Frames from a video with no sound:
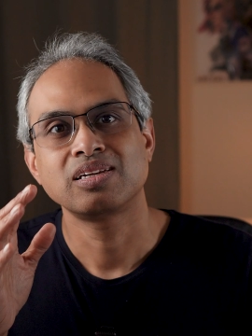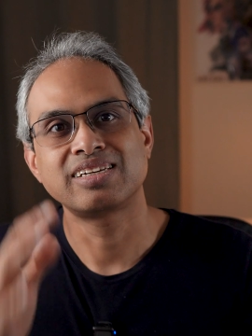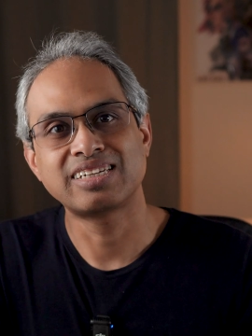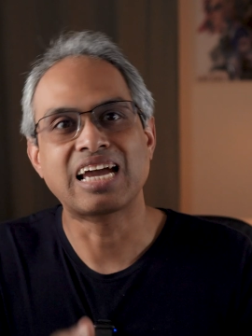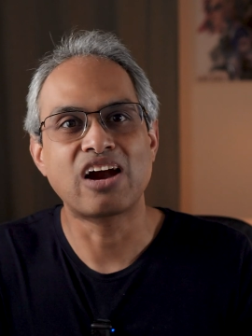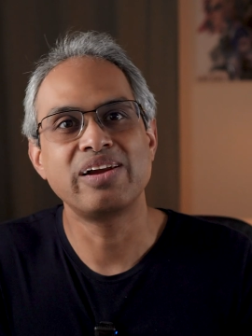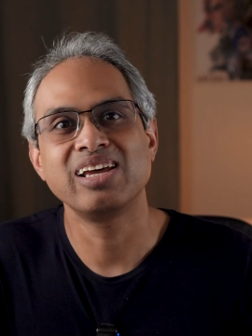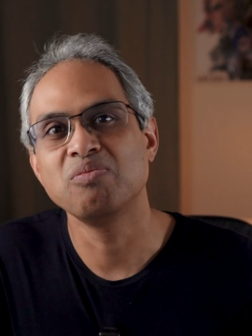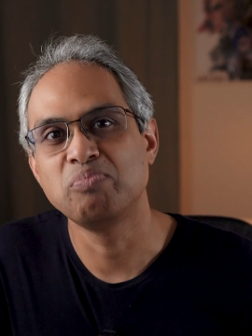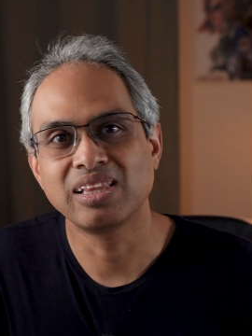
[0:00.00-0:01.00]
carry on
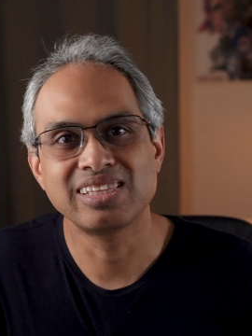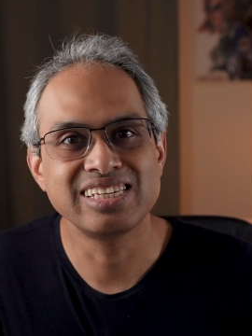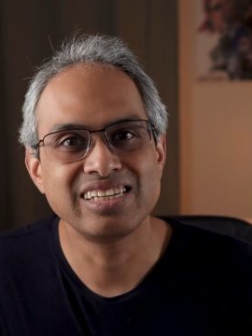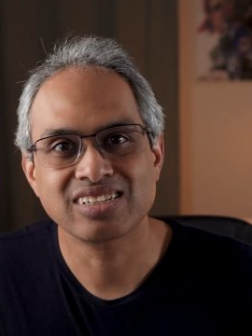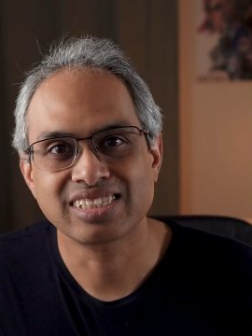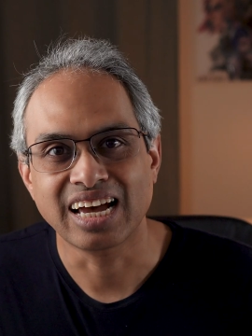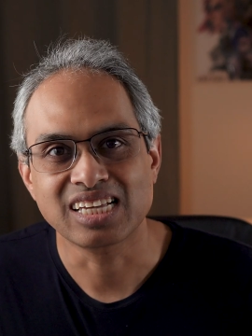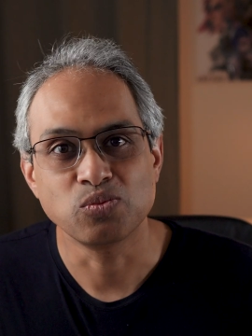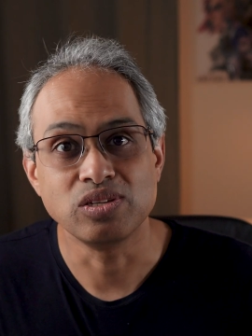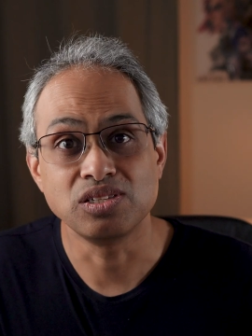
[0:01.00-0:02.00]
building your stacks
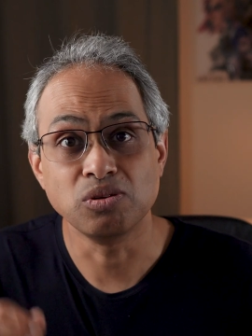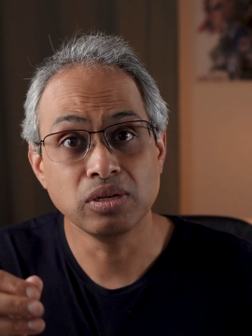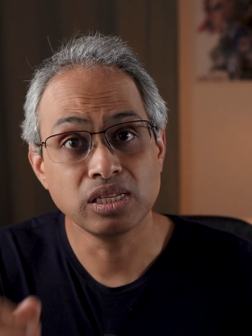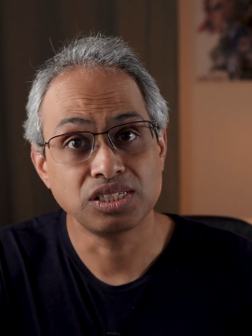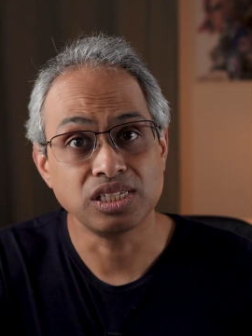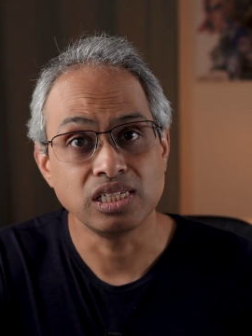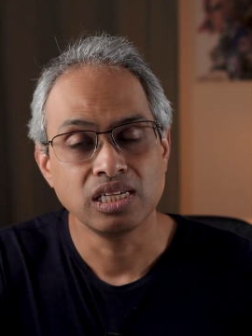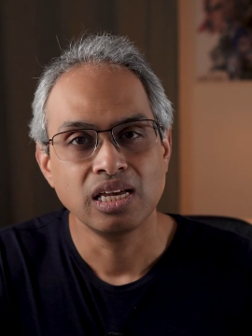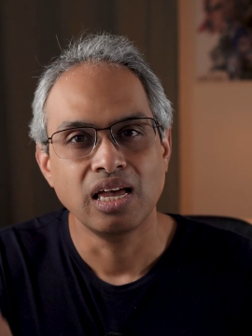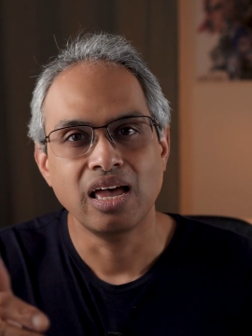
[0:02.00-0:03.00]
with humility,
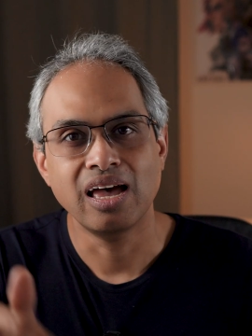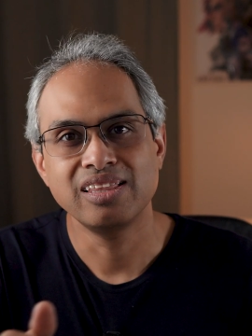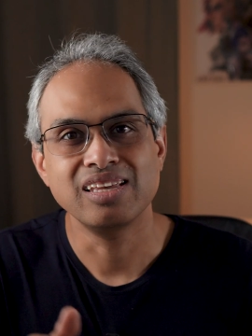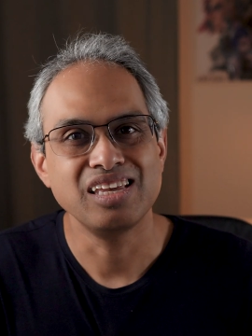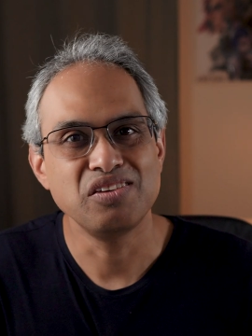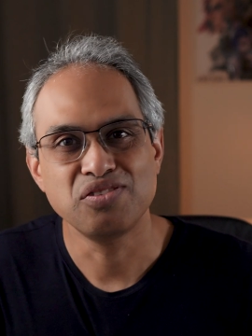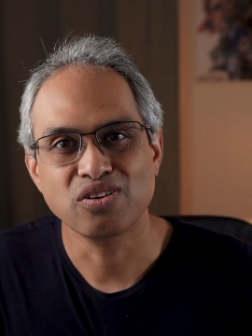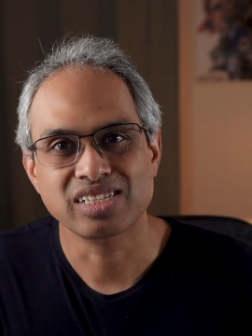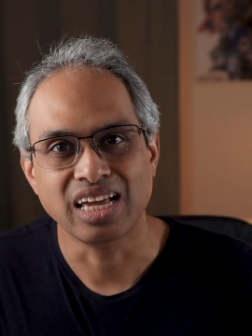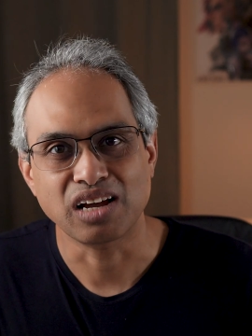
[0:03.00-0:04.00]
and if your stack